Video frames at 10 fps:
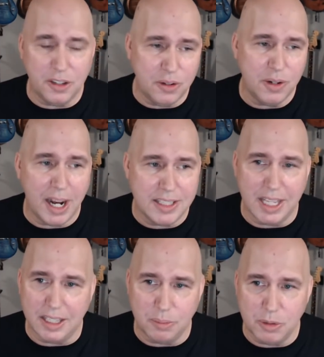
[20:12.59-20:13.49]
you guys
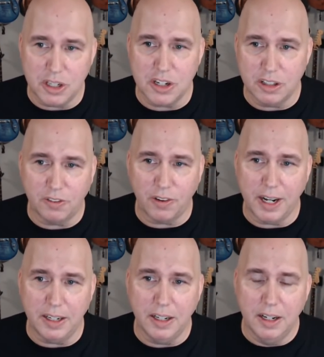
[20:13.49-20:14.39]
think the Musician's
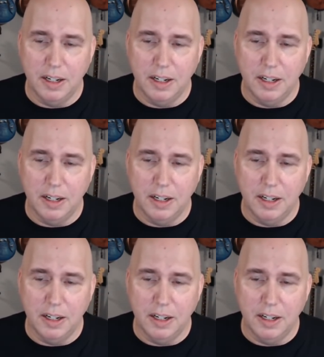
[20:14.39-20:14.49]
Friend